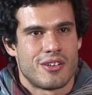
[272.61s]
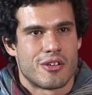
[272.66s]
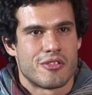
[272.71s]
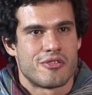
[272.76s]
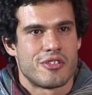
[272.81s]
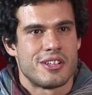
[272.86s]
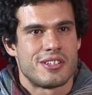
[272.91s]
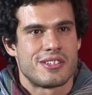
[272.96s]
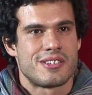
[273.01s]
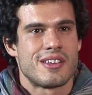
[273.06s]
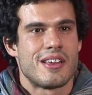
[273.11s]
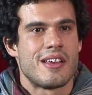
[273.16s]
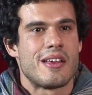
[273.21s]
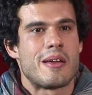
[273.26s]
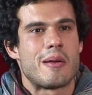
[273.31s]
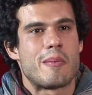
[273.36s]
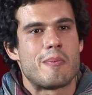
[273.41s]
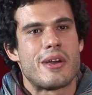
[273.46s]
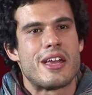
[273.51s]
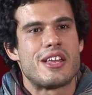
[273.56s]
of it
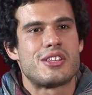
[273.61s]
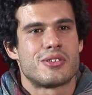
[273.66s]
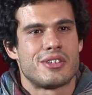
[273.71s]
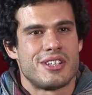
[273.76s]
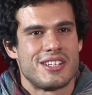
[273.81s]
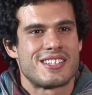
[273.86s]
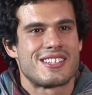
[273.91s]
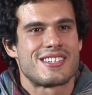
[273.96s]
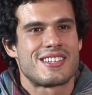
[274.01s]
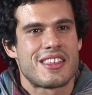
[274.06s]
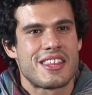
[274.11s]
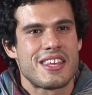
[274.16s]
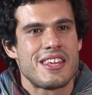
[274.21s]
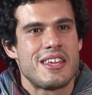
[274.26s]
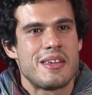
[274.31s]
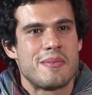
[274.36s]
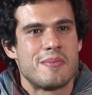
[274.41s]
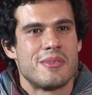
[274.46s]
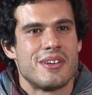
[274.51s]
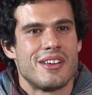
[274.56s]
based on its
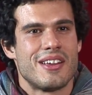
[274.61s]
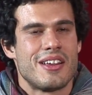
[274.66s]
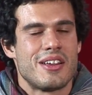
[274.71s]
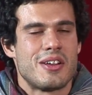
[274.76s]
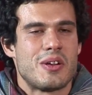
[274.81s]
theme,